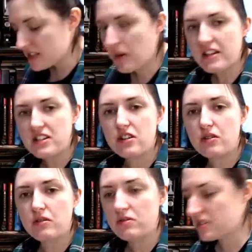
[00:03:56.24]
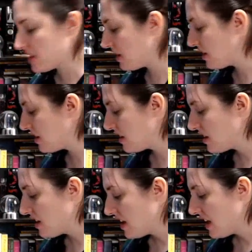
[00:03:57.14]
I don't
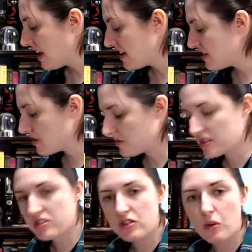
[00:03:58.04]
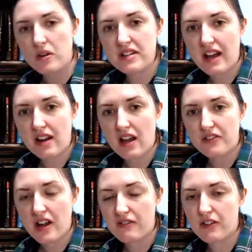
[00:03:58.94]
score it down after
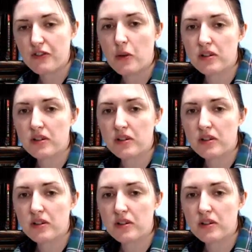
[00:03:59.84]
every fold. I